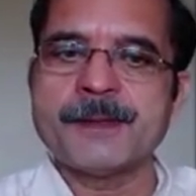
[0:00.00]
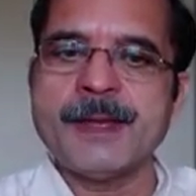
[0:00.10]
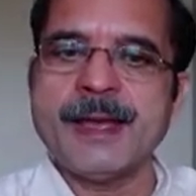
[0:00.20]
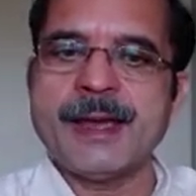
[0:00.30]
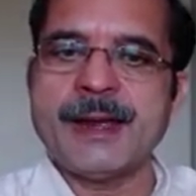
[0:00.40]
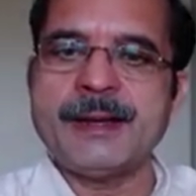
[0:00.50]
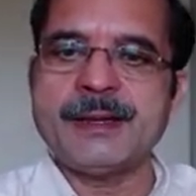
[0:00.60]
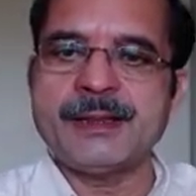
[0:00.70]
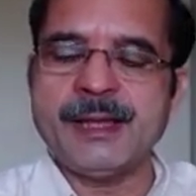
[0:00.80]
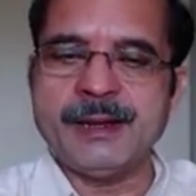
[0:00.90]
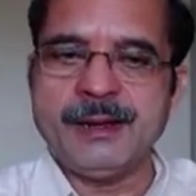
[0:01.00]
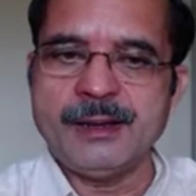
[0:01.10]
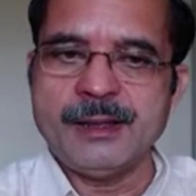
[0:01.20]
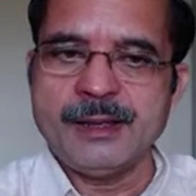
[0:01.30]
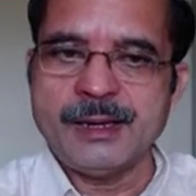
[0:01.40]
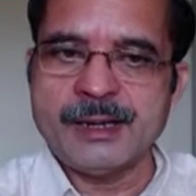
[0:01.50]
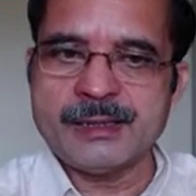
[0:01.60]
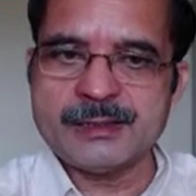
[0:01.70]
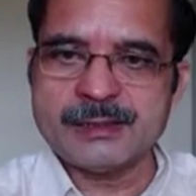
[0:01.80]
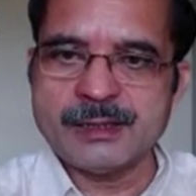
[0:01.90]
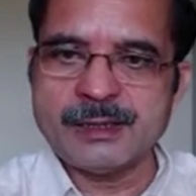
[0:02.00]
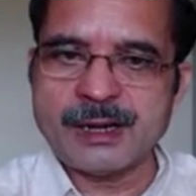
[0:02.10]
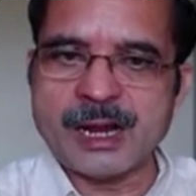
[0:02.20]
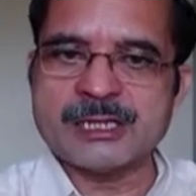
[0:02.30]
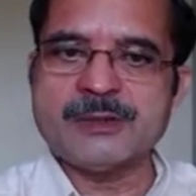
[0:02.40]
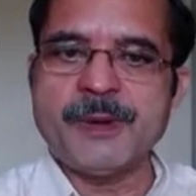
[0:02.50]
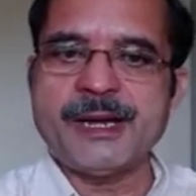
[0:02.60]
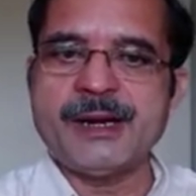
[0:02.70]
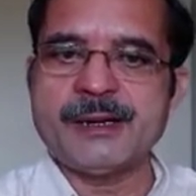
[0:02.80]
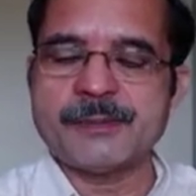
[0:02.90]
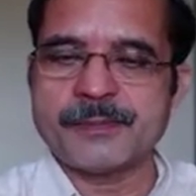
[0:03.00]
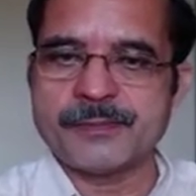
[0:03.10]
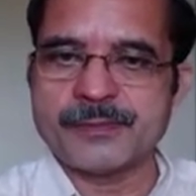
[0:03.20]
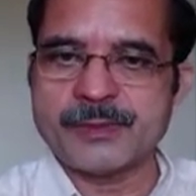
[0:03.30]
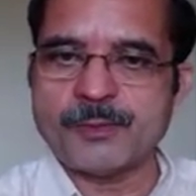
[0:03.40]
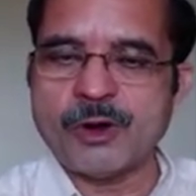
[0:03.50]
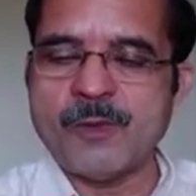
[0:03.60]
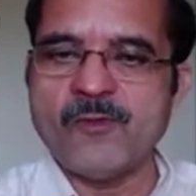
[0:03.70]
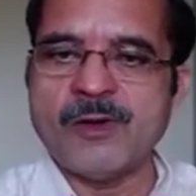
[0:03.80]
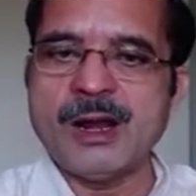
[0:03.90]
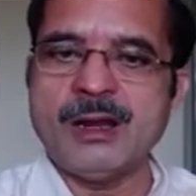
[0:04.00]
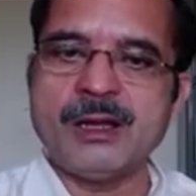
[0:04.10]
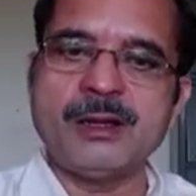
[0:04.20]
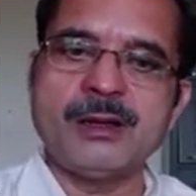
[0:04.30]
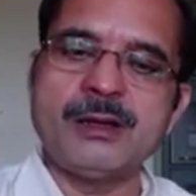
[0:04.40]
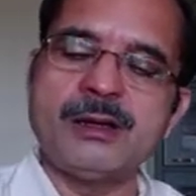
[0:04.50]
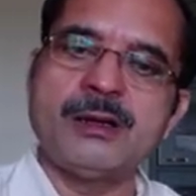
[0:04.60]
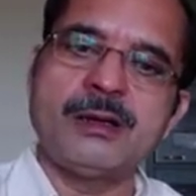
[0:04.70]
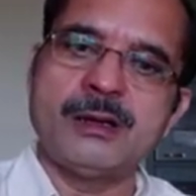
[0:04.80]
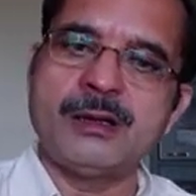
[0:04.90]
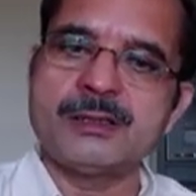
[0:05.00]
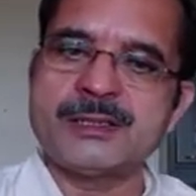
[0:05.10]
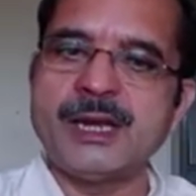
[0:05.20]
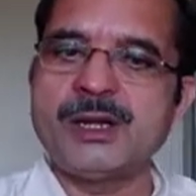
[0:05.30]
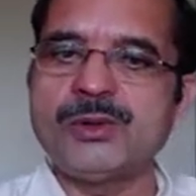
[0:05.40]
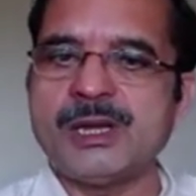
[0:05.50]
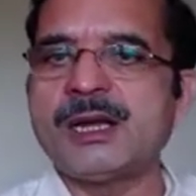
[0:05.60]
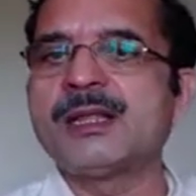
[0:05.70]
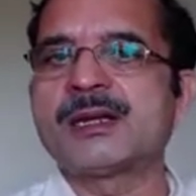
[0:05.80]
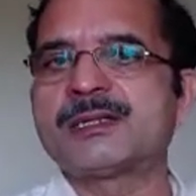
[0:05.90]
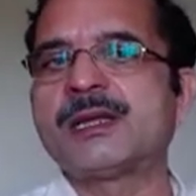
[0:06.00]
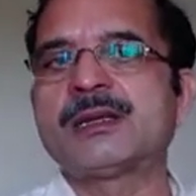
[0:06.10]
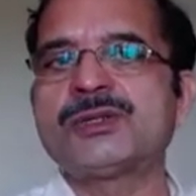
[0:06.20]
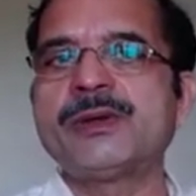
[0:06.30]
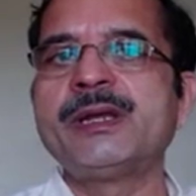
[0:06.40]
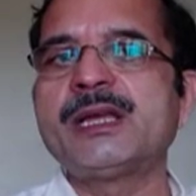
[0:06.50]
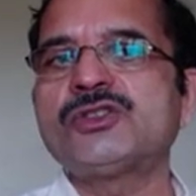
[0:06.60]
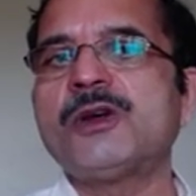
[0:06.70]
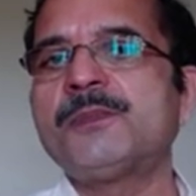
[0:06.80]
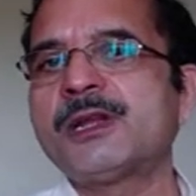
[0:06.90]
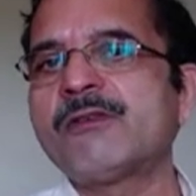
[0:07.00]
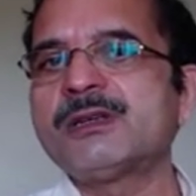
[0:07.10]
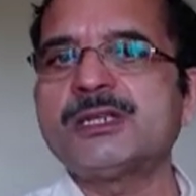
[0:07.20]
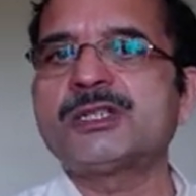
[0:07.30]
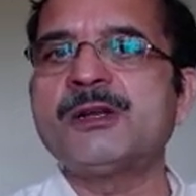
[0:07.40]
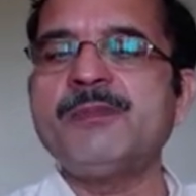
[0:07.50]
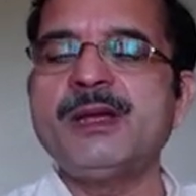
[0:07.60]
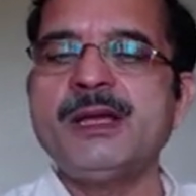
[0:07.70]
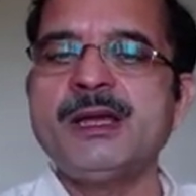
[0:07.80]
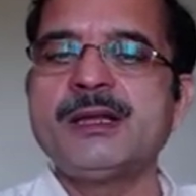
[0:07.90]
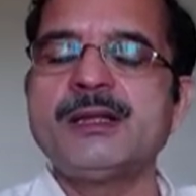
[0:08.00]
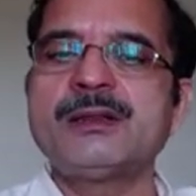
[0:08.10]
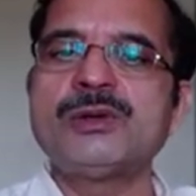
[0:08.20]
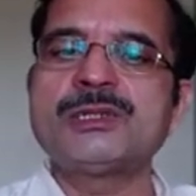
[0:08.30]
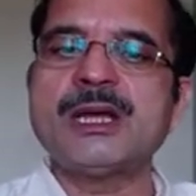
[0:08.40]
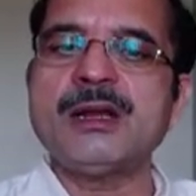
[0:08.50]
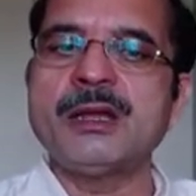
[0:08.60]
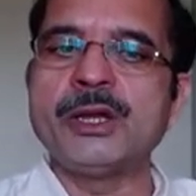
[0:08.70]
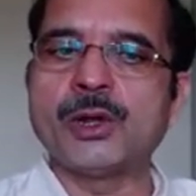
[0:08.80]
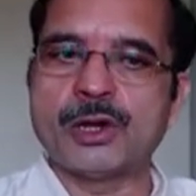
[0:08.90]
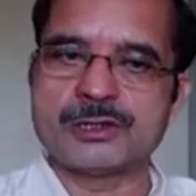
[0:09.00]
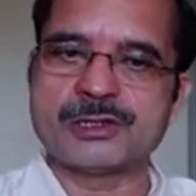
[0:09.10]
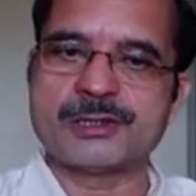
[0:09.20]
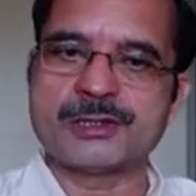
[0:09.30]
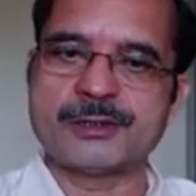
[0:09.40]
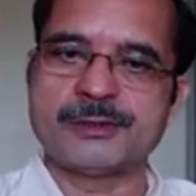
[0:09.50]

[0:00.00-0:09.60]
and then it is transmitted from one cell to the other cell. So in case of nervous system, those are neurons.